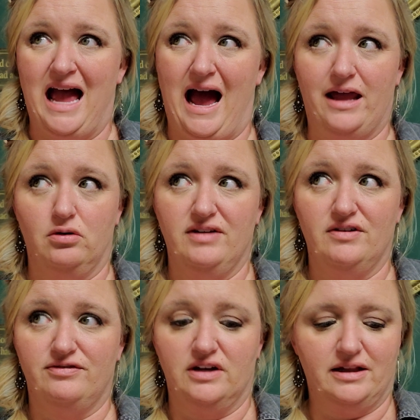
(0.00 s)
I don't
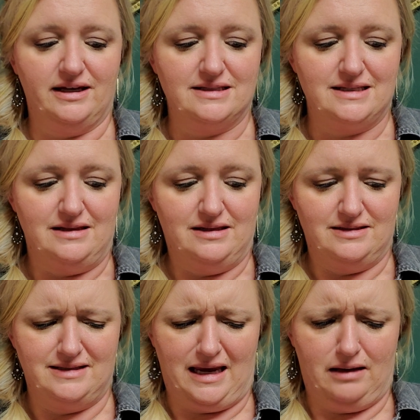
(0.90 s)
even feel like it's in the
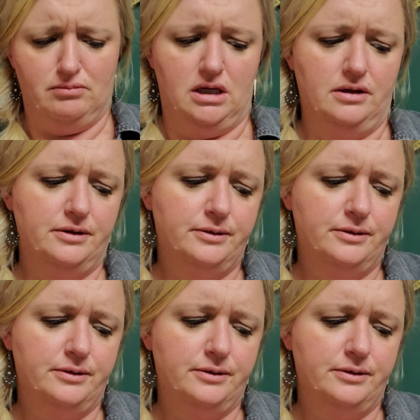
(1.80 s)
same